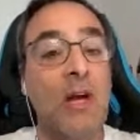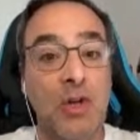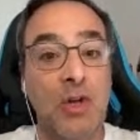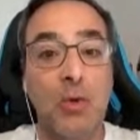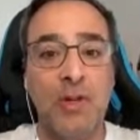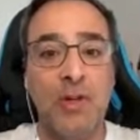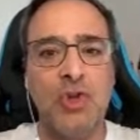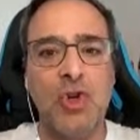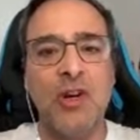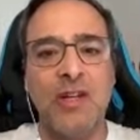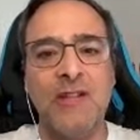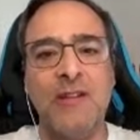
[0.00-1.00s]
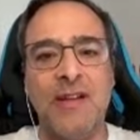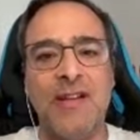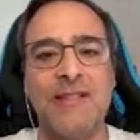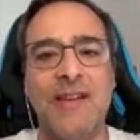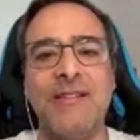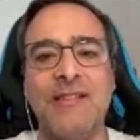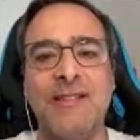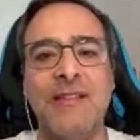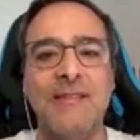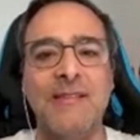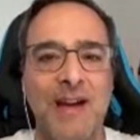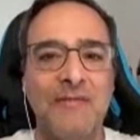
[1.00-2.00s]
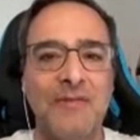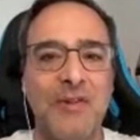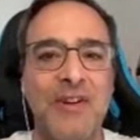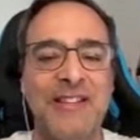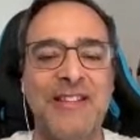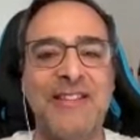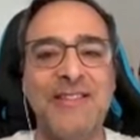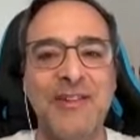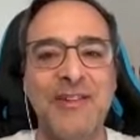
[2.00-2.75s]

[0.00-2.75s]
You enjoy it, as I've seen. I've already seen